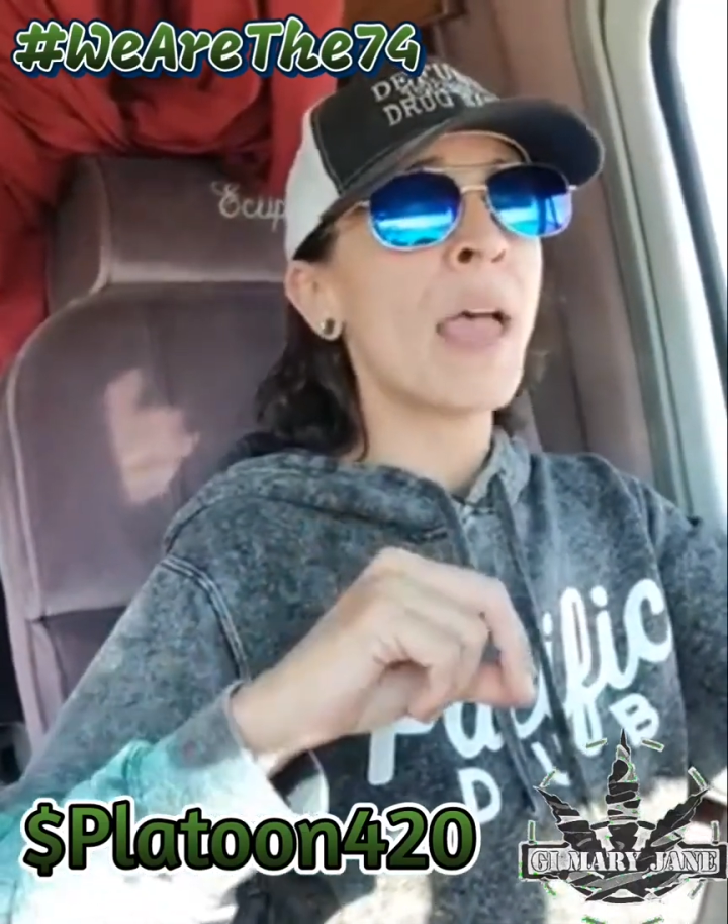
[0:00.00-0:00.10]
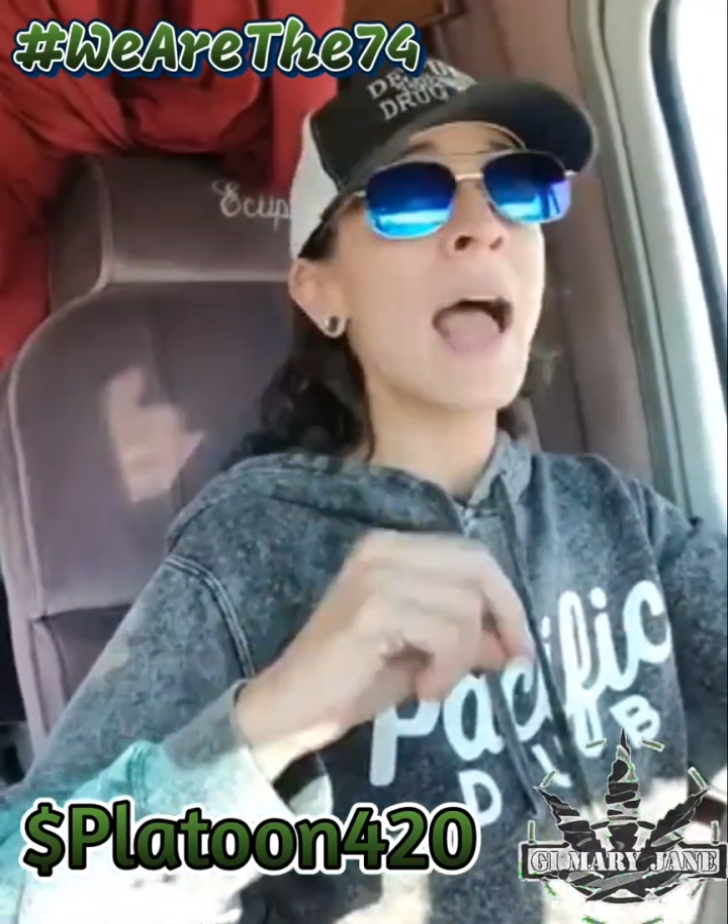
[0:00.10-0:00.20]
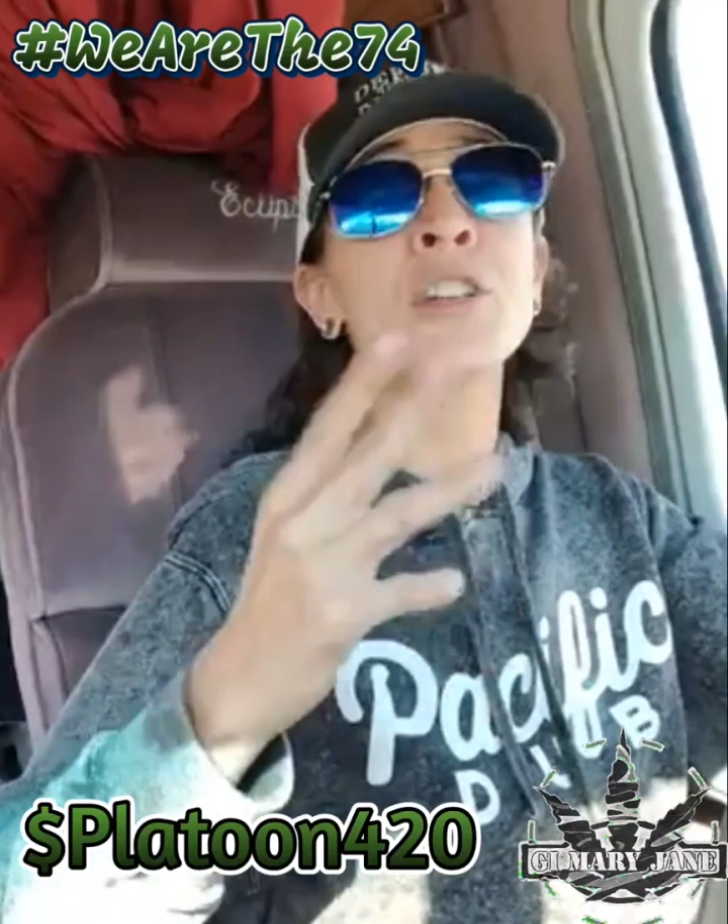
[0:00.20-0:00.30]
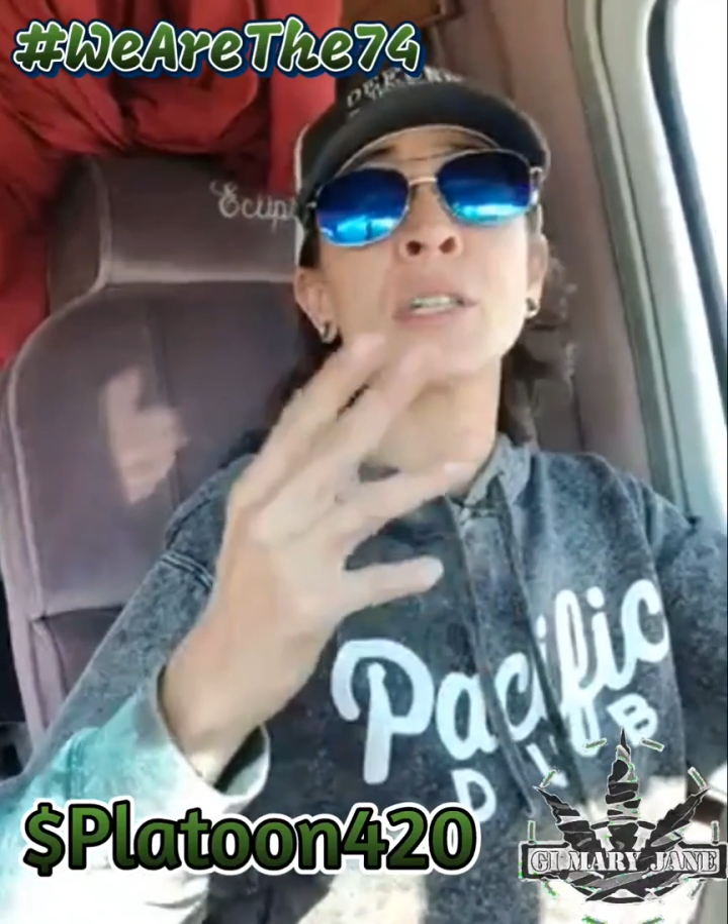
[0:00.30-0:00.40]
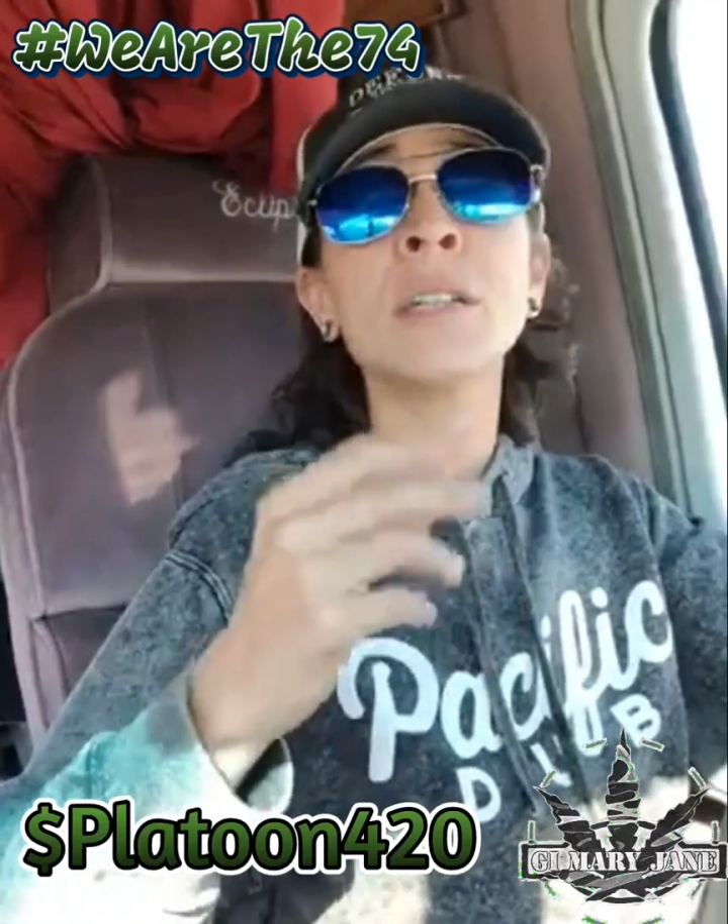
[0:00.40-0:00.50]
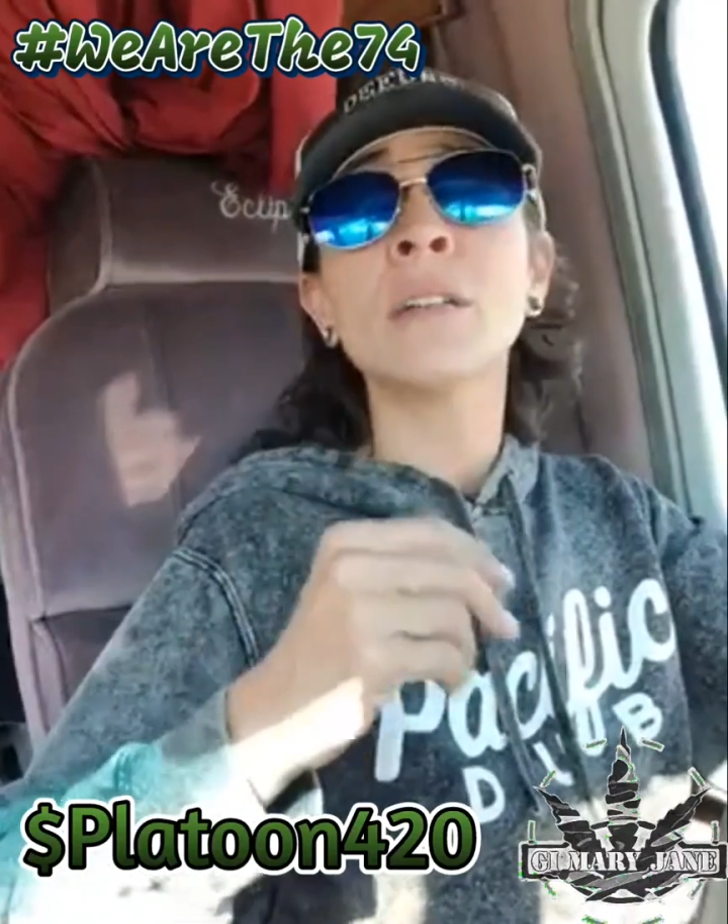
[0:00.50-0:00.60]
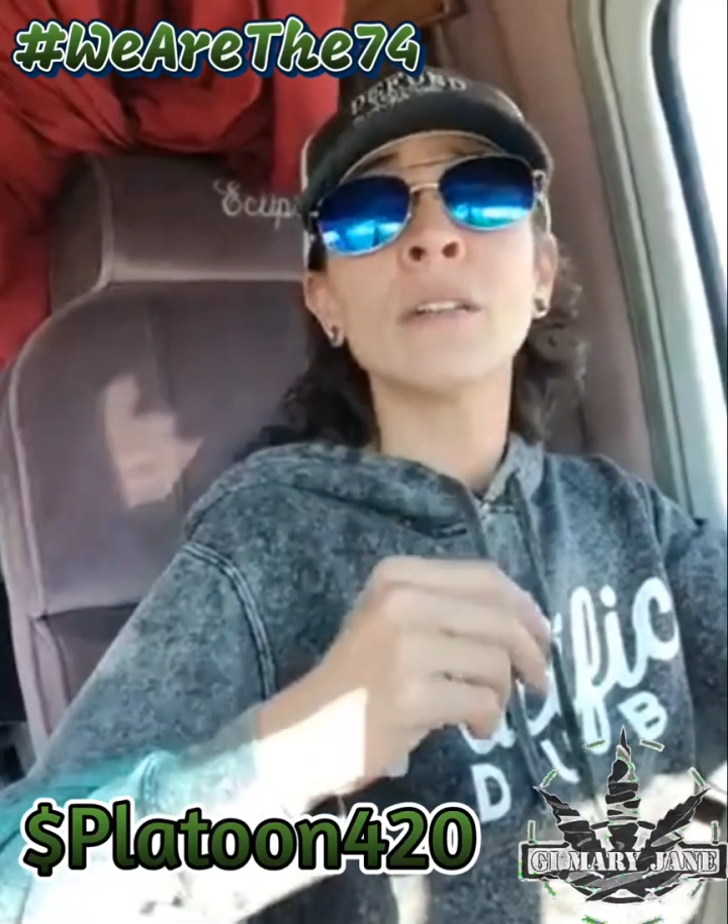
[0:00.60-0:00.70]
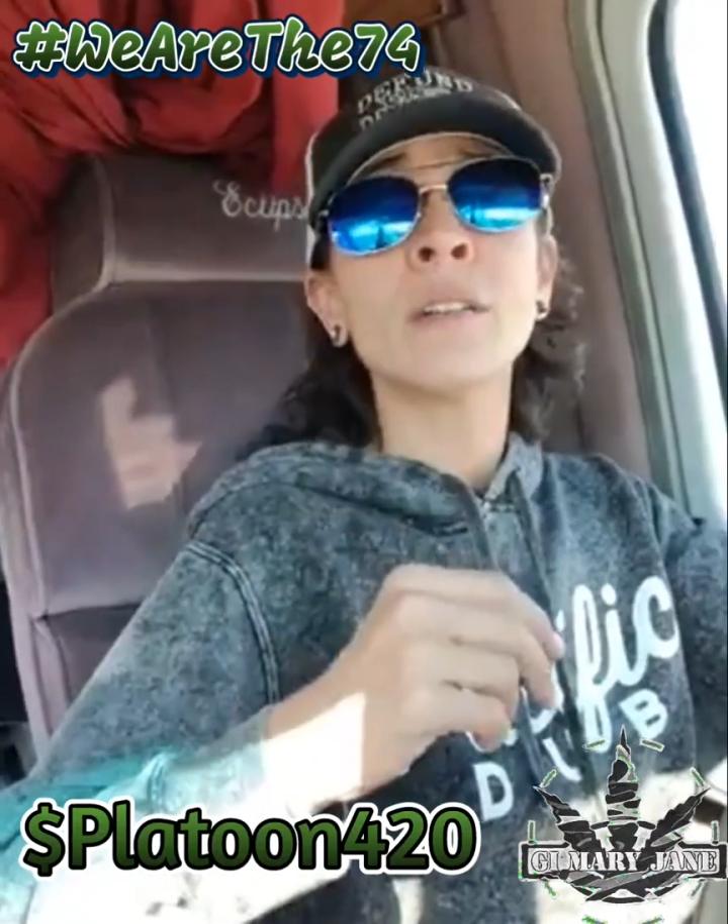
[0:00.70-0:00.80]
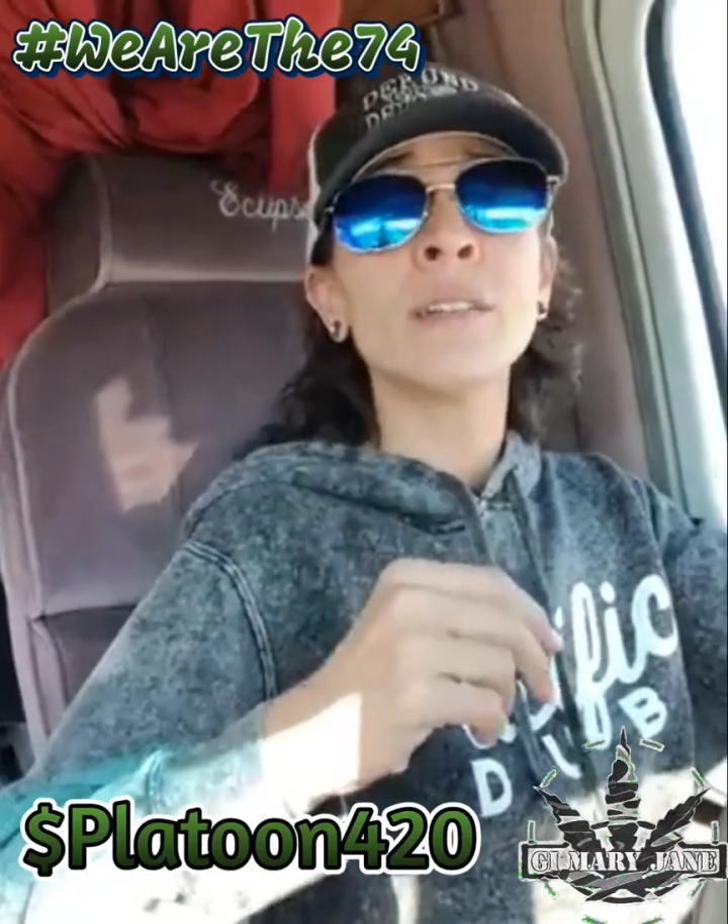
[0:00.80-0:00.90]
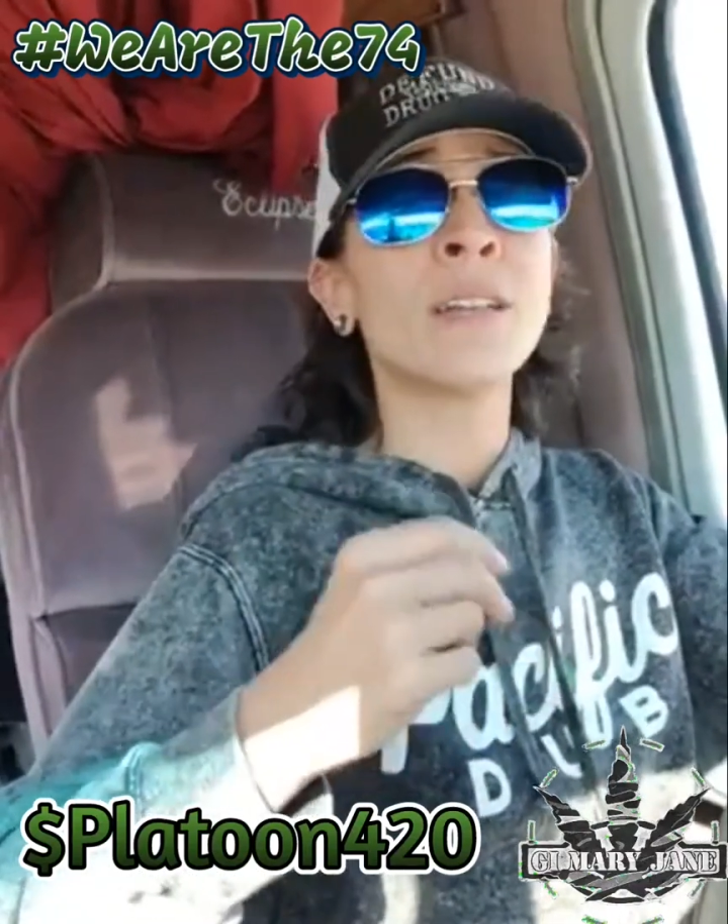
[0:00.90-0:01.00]
Actually,
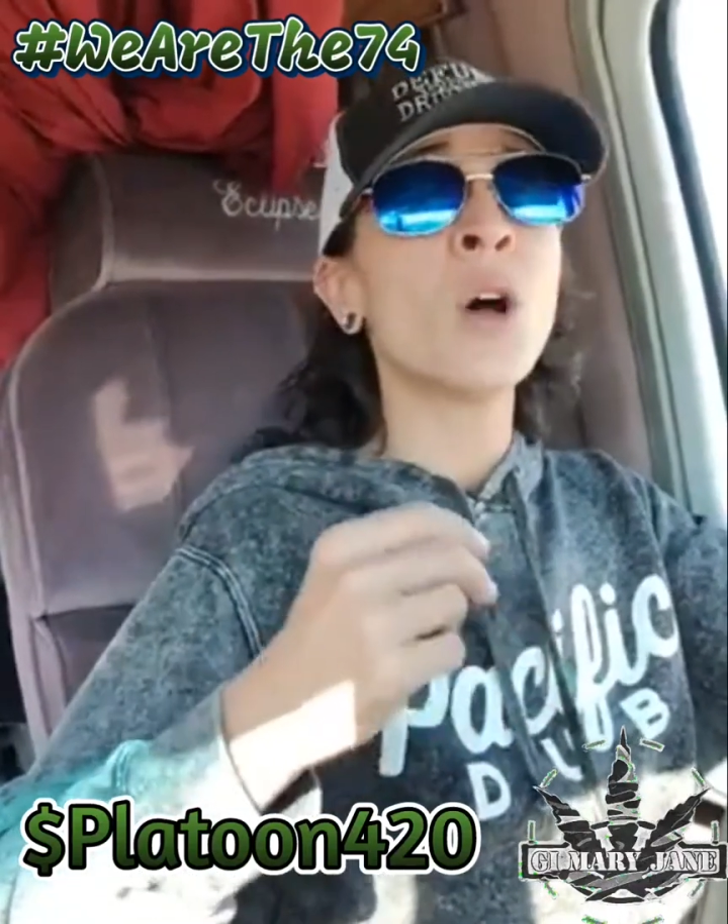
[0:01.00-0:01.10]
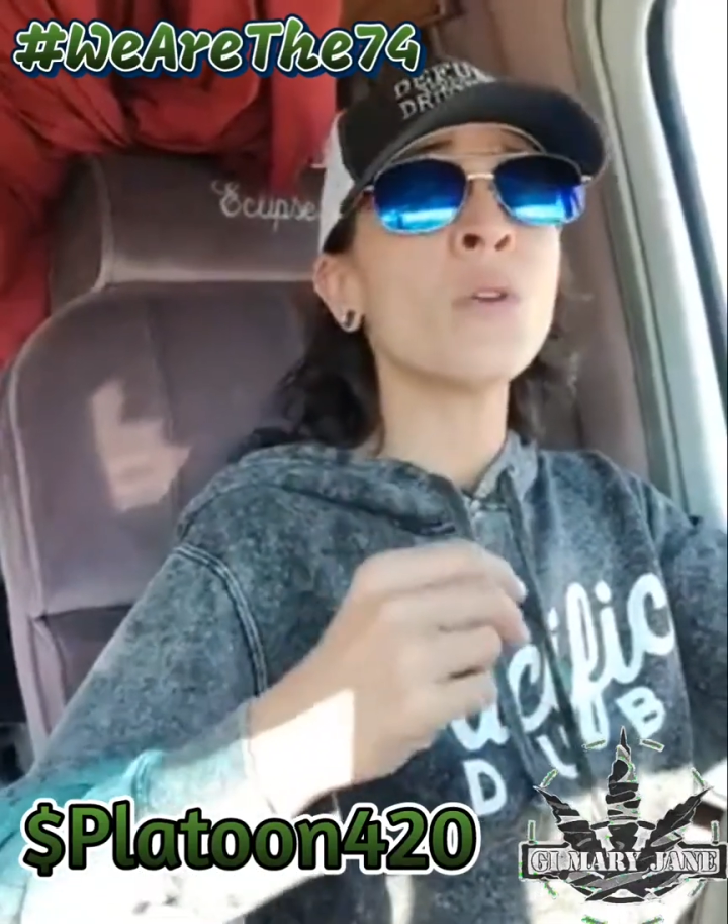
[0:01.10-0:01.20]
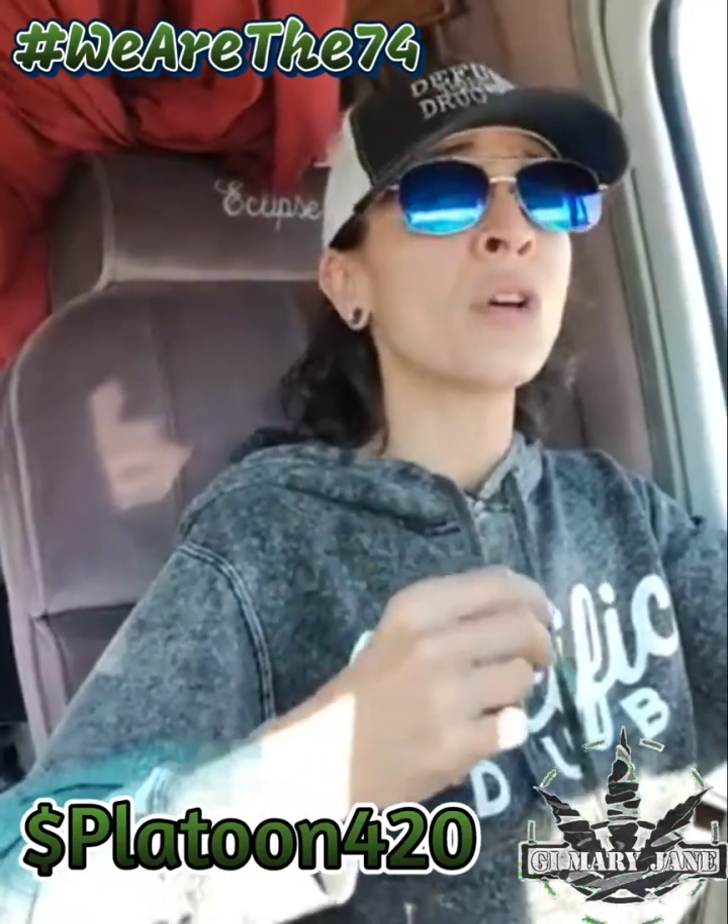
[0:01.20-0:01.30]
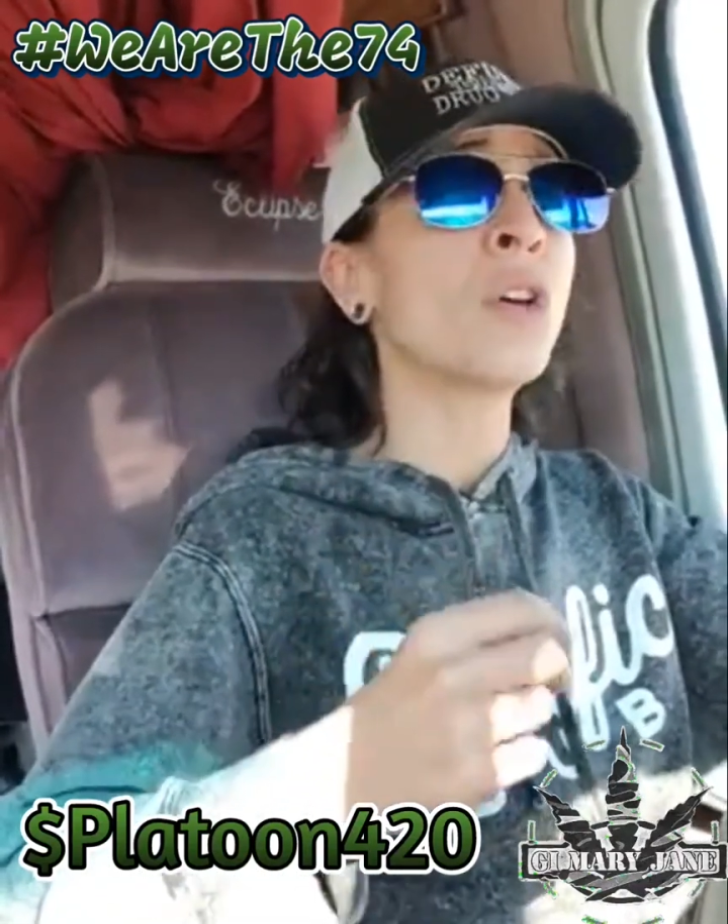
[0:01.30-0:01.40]
you know,